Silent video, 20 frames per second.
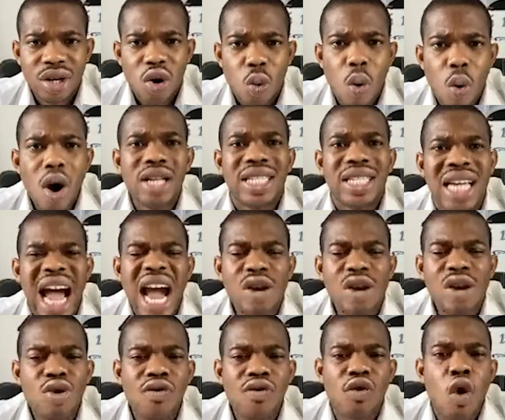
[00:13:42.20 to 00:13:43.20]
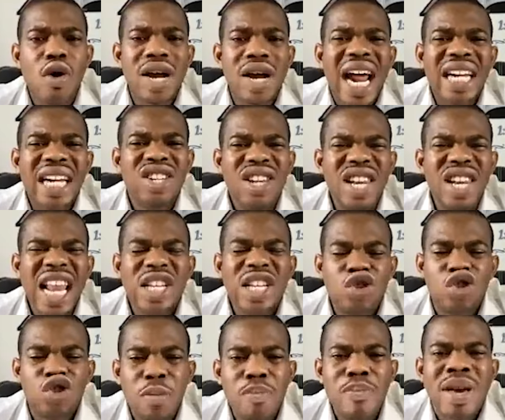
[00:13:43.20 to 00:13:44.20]
What kind of
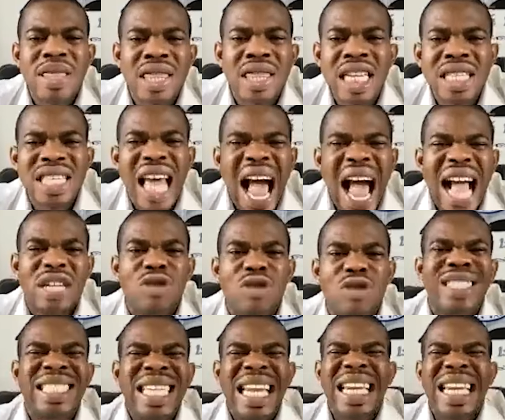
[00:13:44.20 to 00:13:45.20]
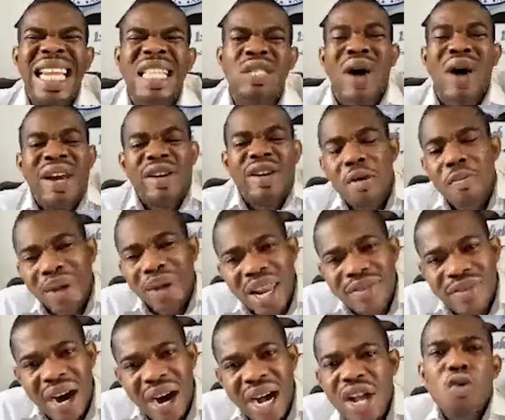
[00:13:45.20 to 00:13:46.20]
congratulation messages are you sending to an
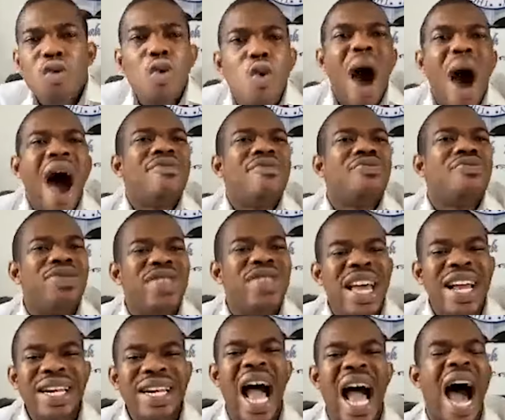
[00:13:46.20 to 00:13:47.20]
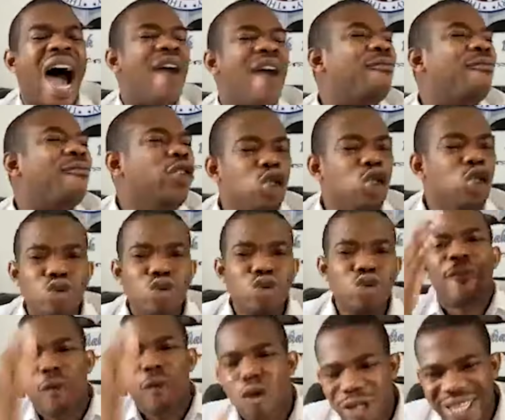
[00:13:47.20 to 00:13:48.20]
unbeliever who have used
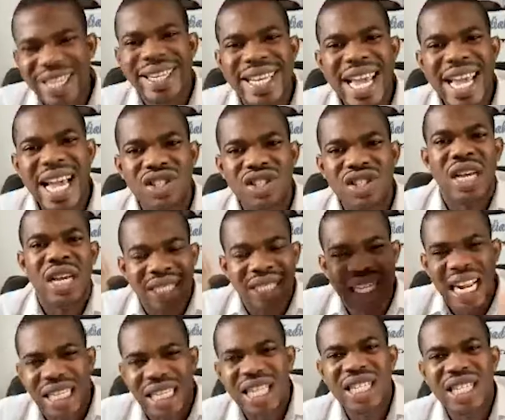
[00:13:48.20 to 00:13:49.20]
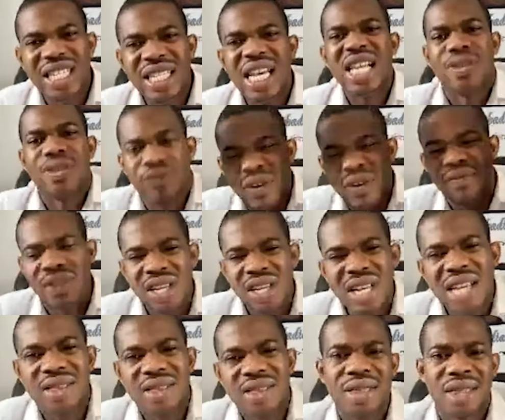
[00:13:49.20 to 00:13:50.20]
40 years, 30 years, 50
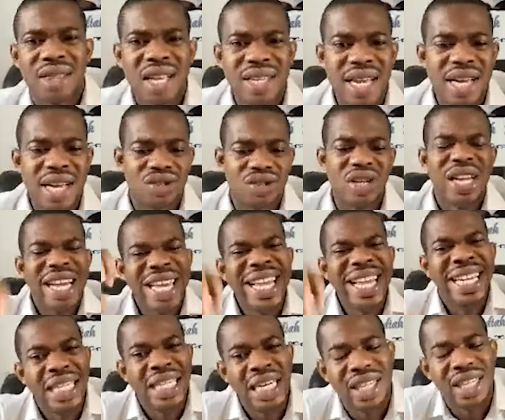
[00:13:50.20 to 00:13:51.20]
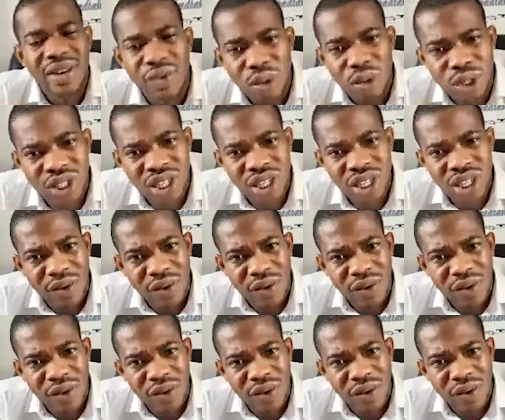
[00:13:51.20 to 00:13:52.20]
years, 60 years in the devil, serving the
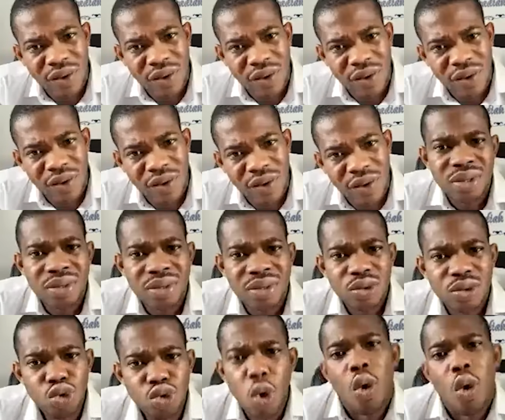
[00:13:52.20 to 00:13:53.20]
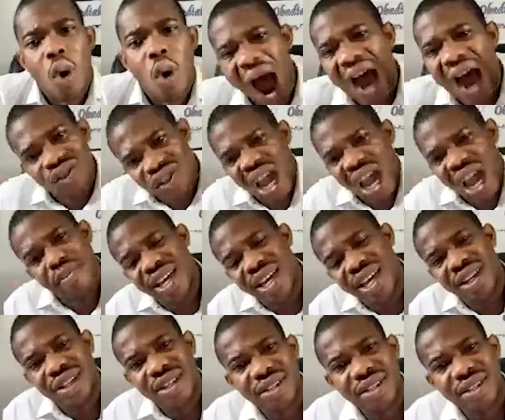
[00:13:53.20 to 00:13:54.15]
devil? No, answer me.